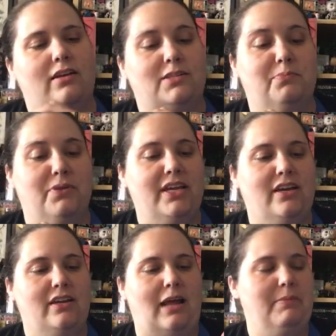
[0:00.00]
it's pretty
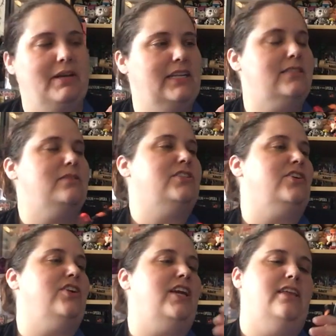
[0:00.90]
good. I mean, it's
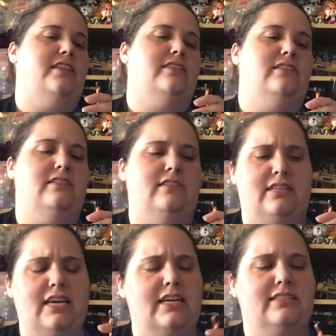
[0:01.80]
sturdy. The
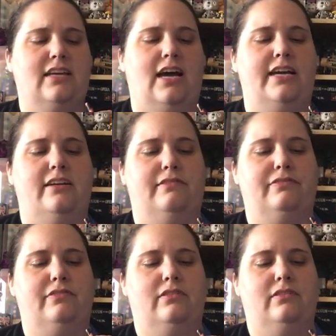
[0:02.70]
stick is kind of,